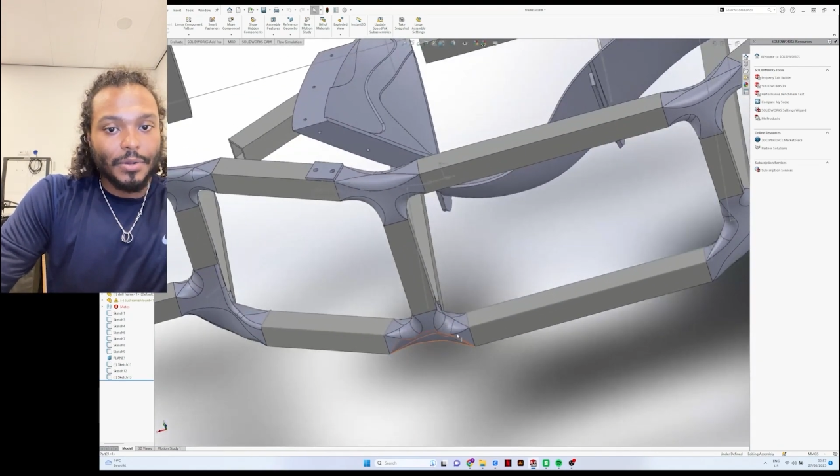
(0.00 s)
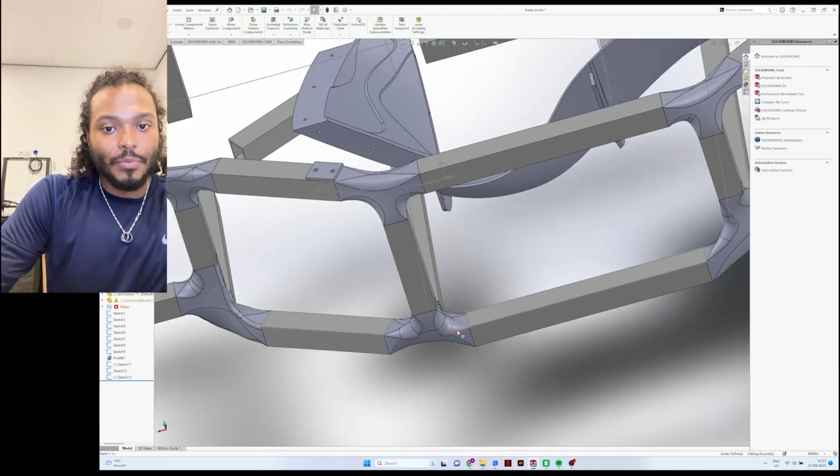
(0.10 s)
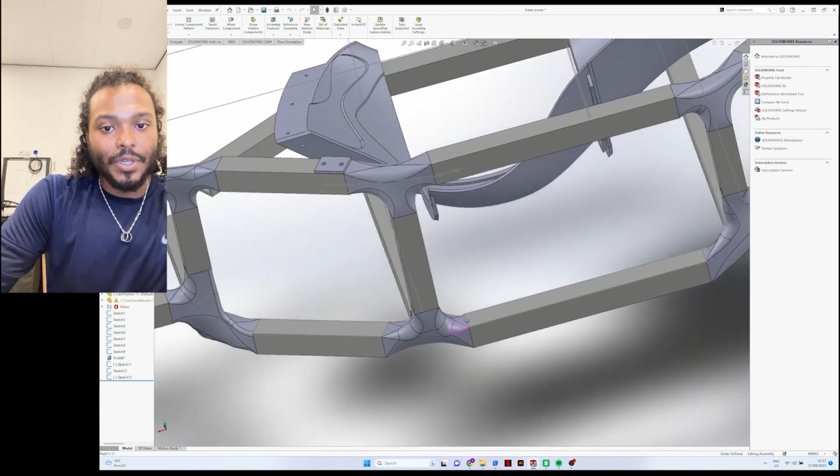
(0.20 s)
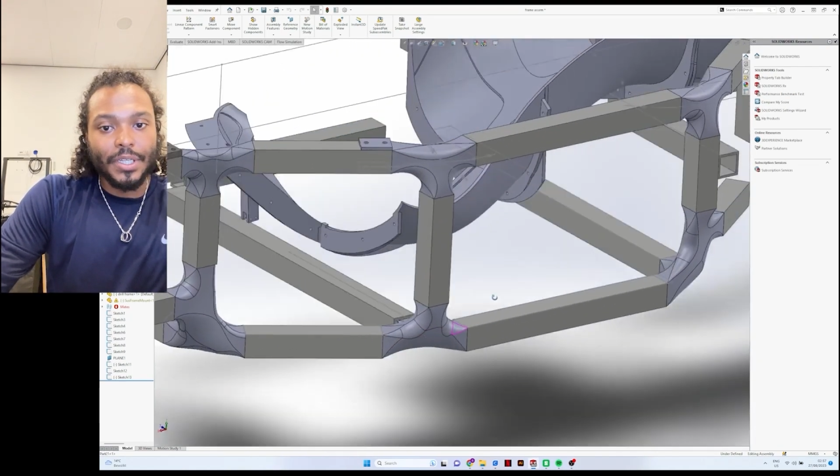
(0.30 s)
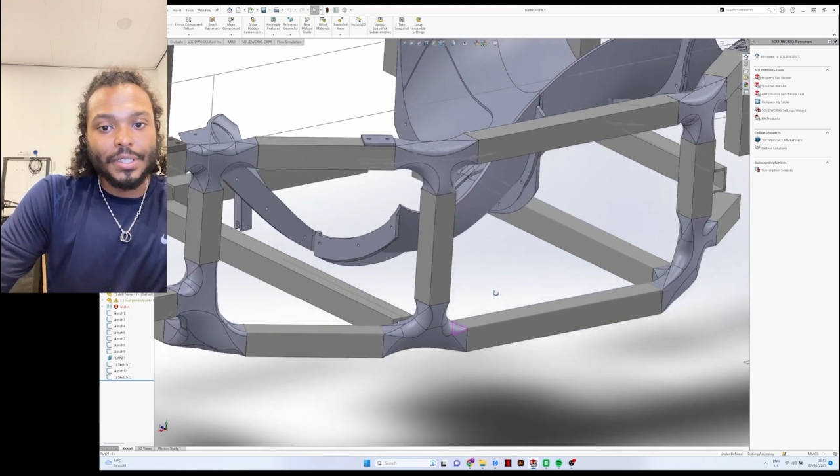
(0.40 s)

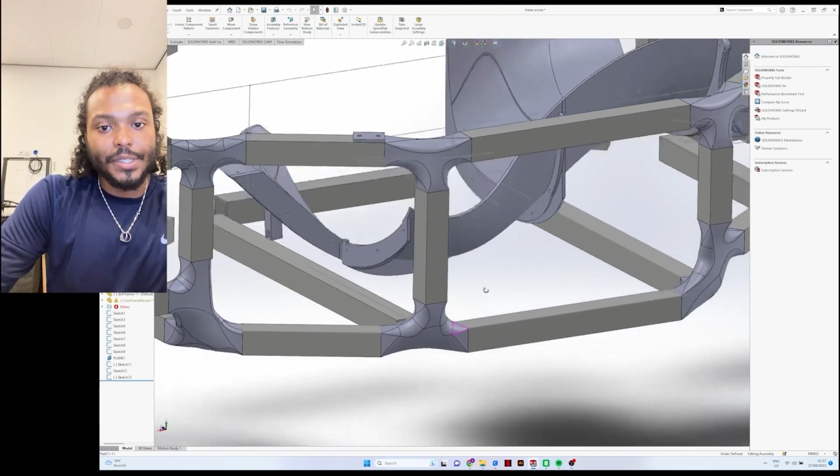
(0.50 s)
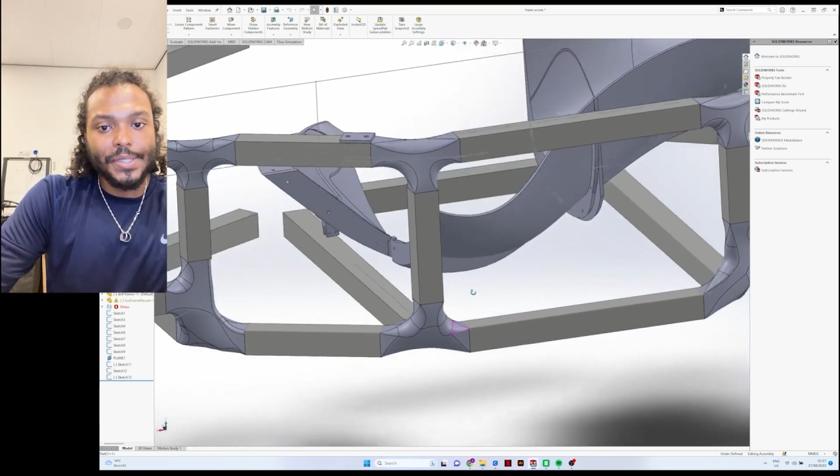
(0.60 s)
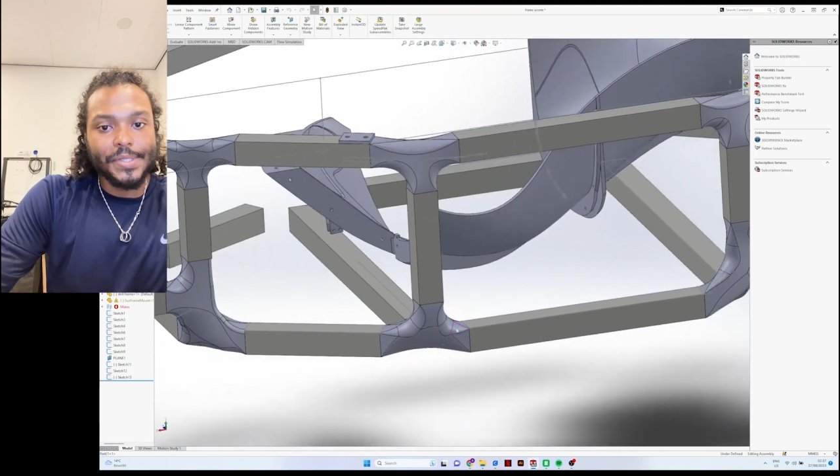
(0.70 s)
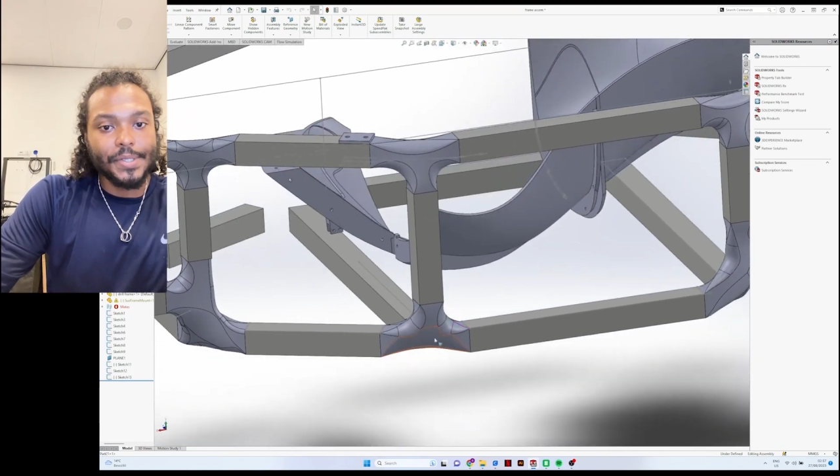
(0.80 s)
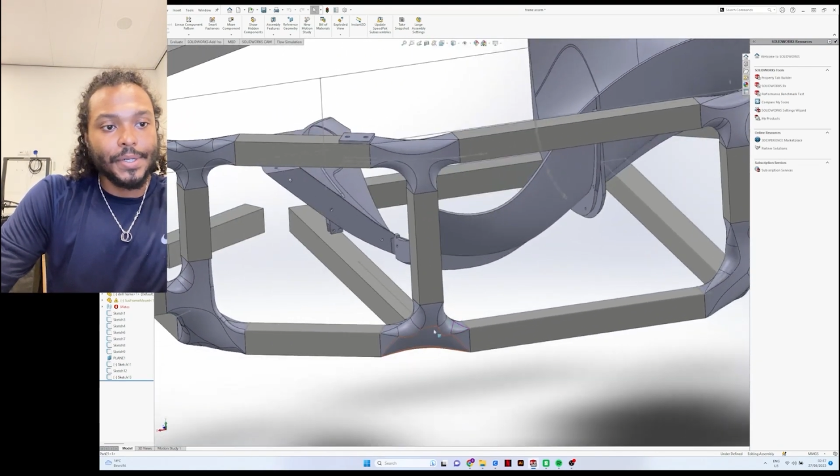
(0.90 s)
made
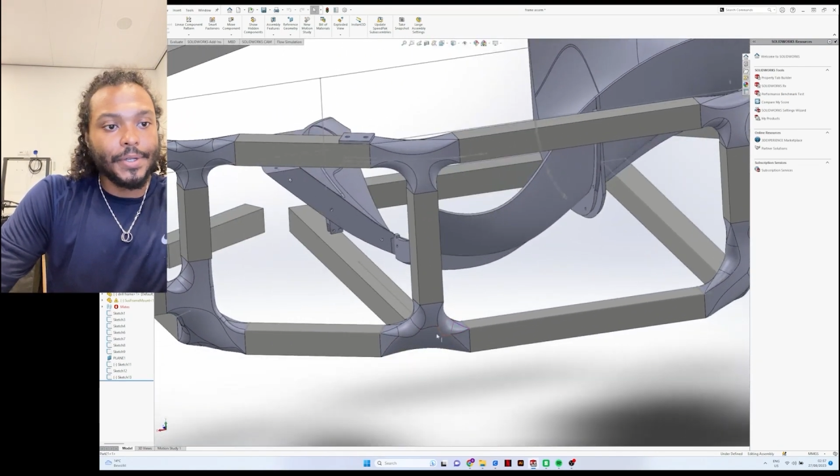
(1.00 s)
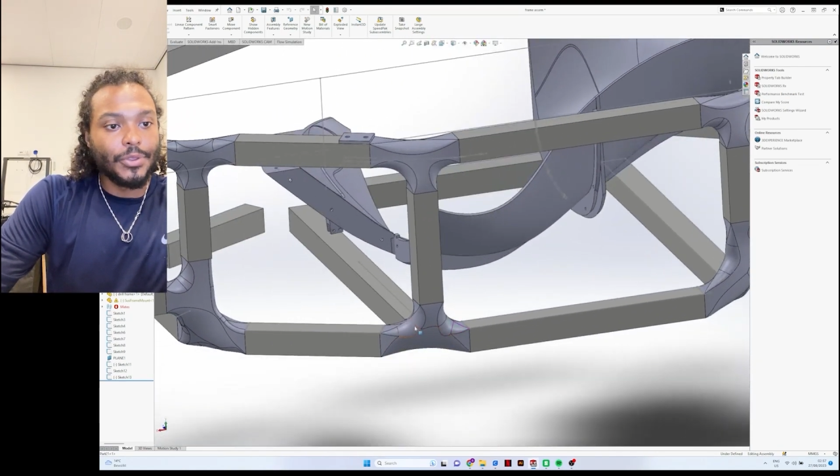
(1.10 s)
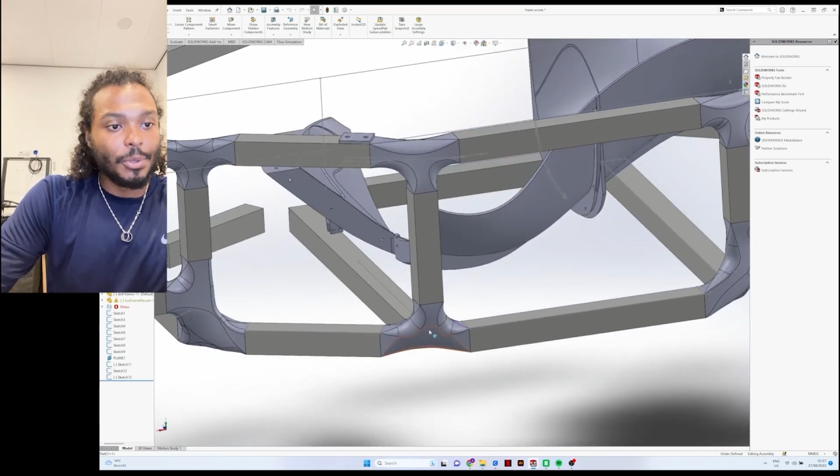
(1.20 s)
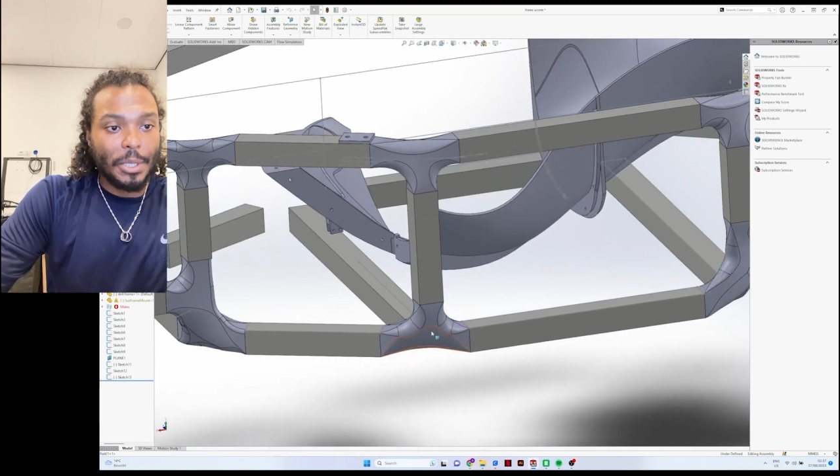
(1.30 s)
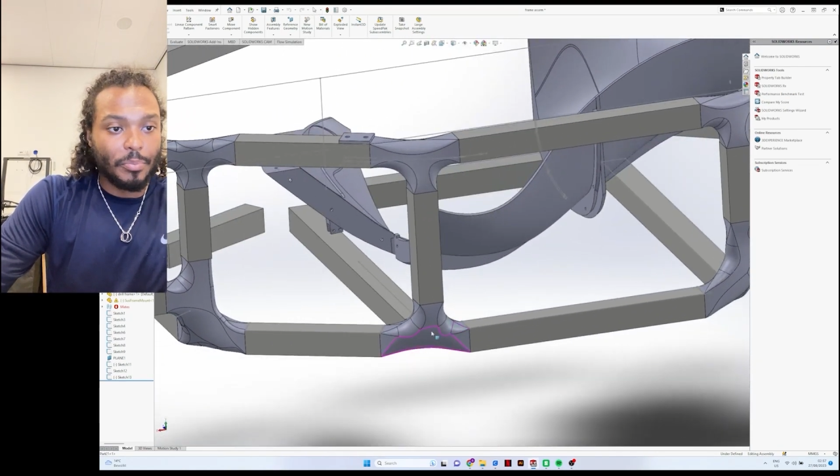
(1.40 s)
these
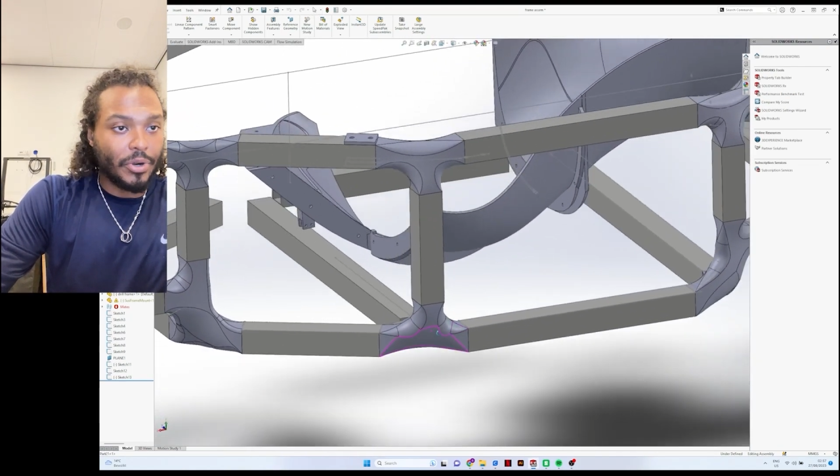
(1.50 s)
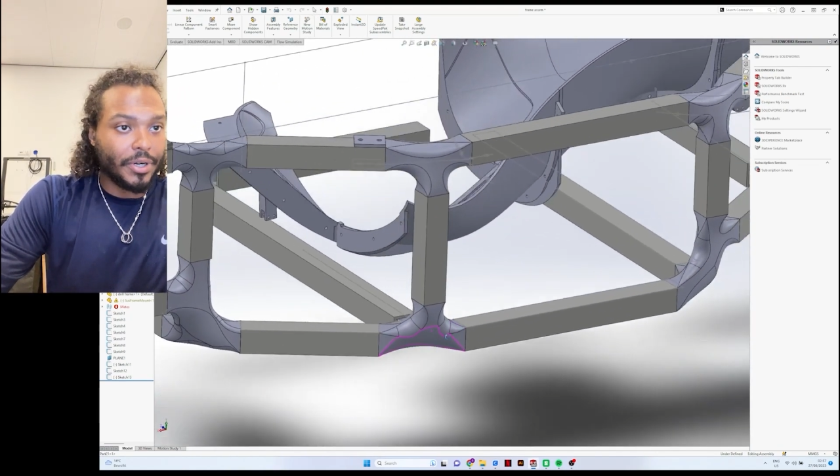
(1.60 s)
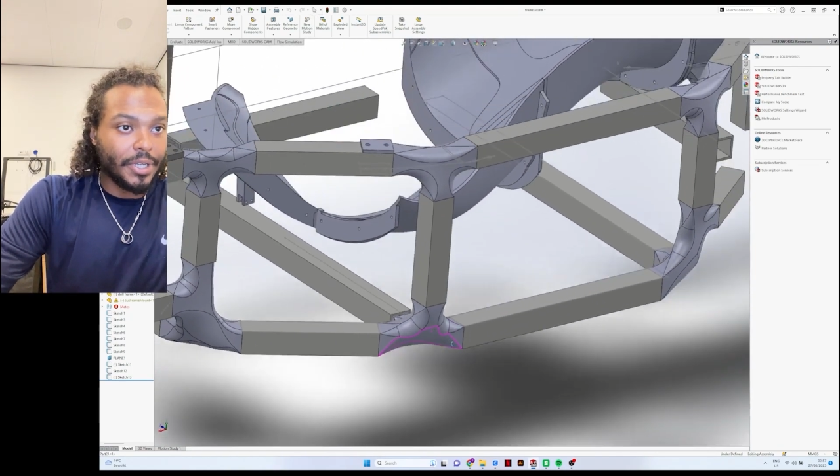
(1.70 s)
3D printed